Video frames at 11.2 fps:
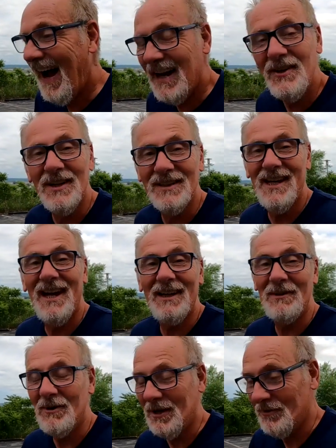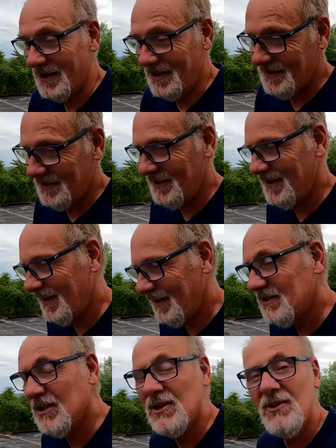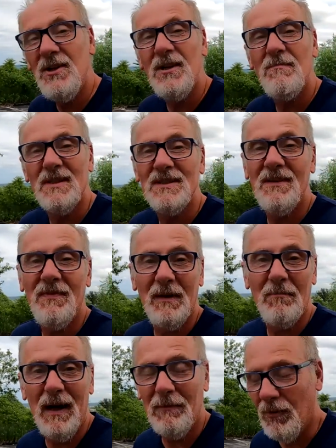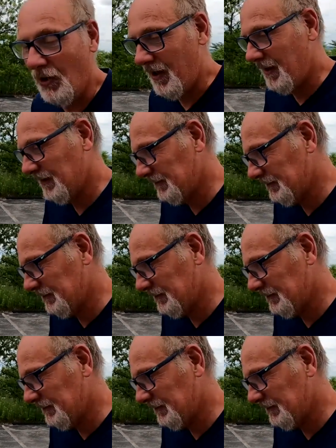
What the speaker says: I knew exactly what it was. It was a Union Pacific big boy.